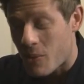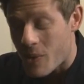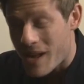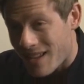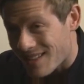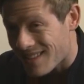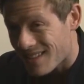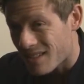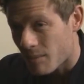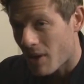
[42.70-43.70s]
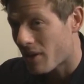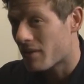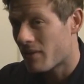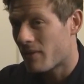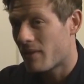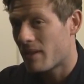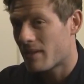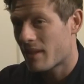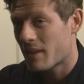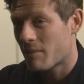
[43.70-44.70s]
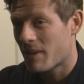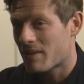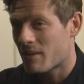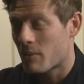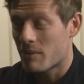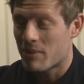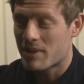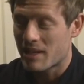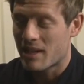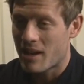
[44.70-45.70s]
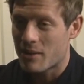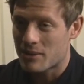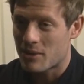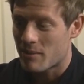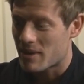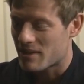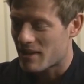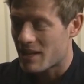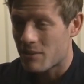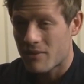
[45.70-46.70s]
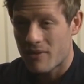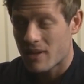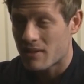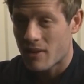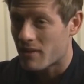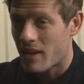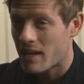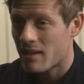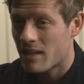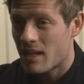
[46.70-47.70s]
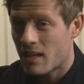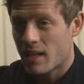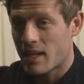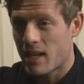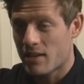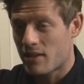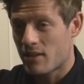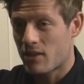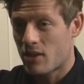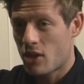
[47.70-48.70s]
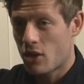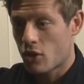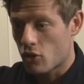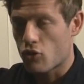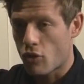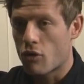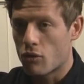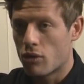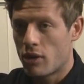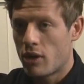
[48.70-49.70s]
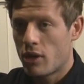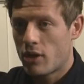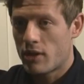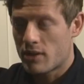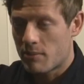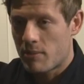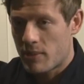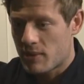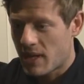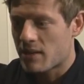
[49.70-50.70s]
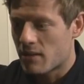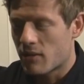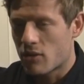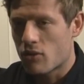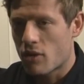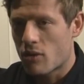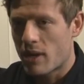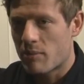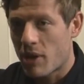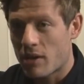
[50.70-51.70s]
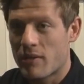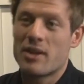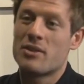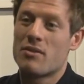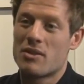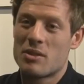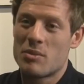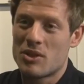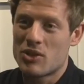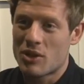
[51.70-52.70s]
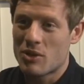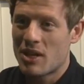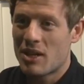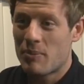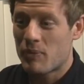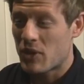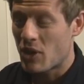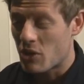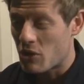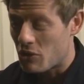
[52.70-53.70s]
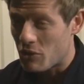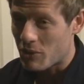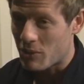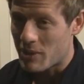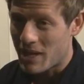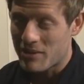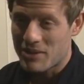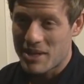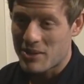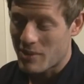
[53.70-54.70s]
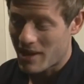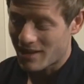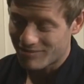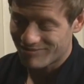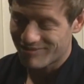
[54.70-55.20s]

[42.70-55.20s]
weird, sinister part of these psychopaths, well, particularly ours, Tommy, is that he's very vain. Like, he has this control, this possessive control, and part of that is over his image. So, you know, we would have scenes where